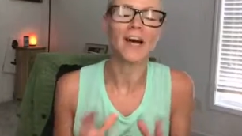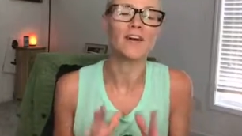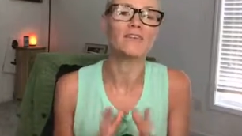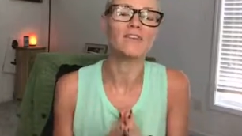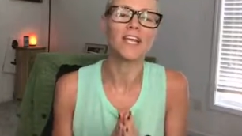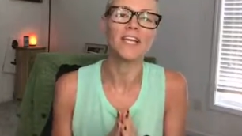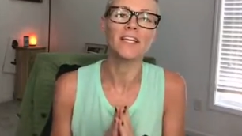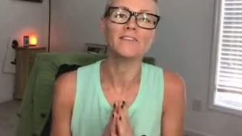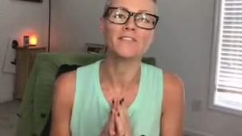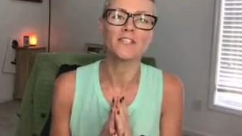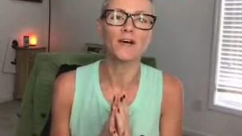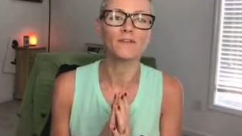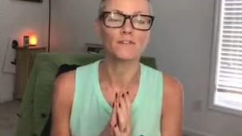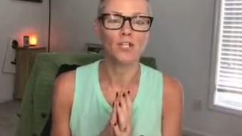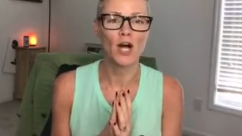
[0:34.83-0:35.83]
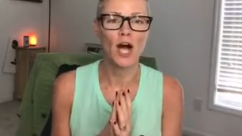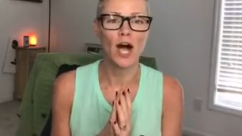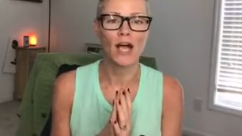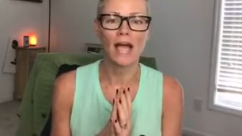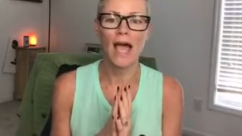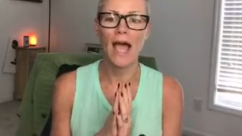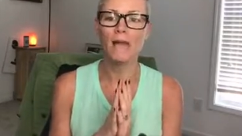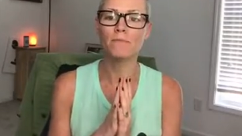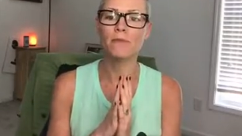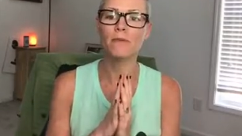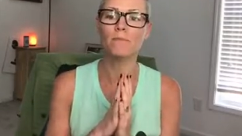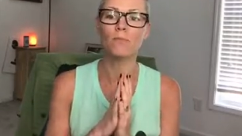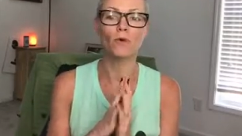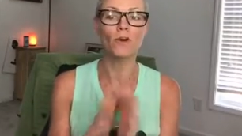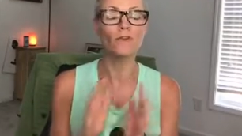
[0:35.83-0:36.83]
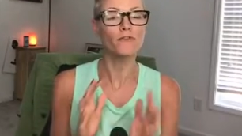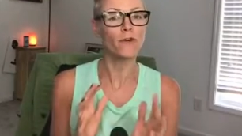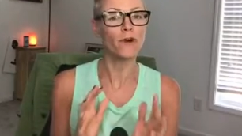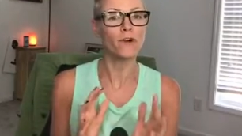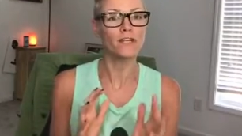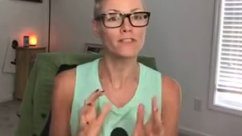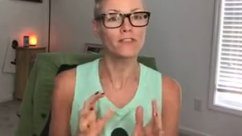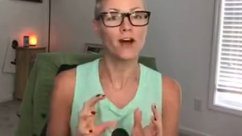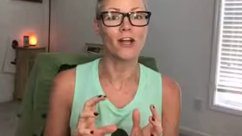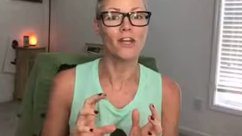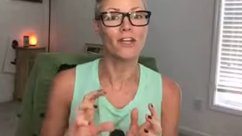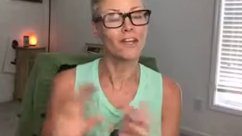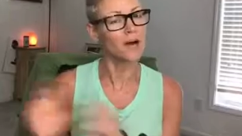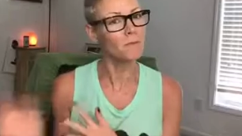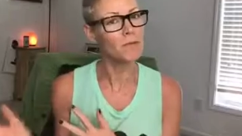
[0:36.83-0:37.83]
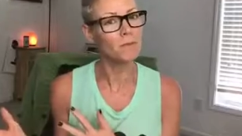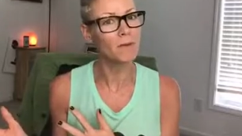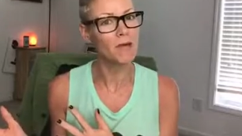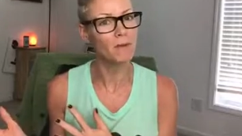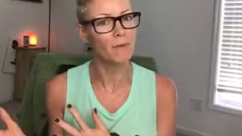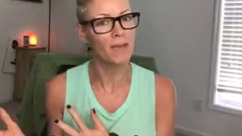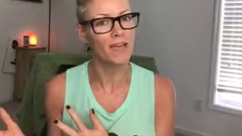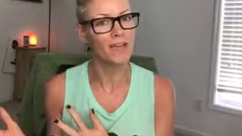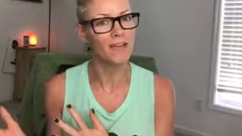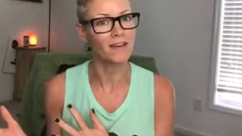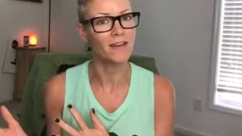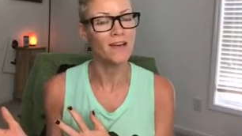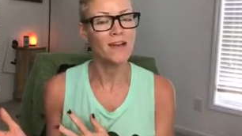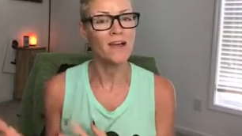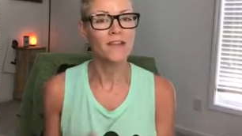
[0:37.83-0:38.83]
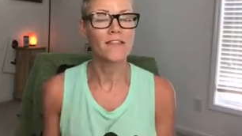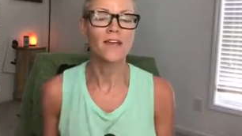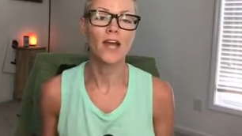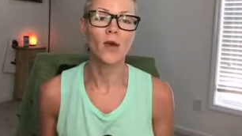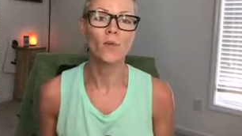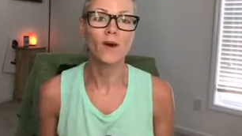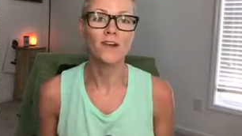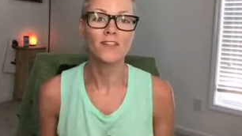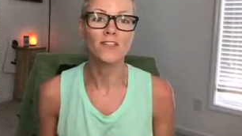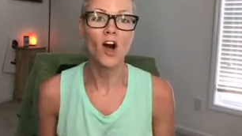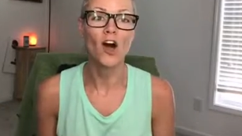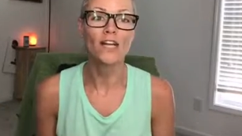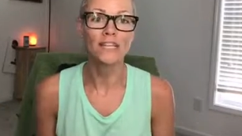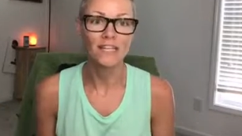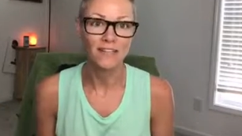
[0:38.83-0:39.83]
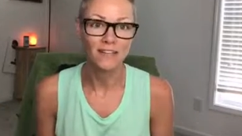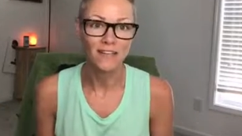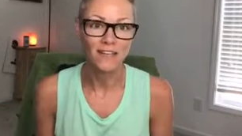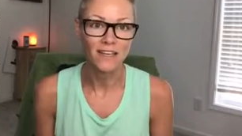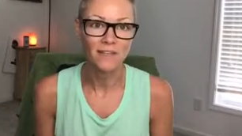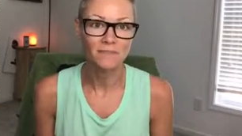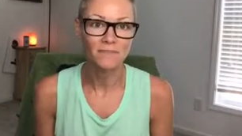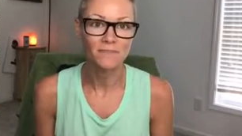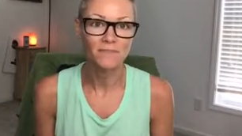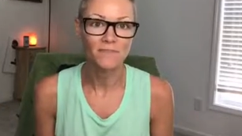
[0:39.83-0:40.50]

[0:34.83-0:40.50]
of negative self-talk had me more focused on numbing my pain than I was on healing it.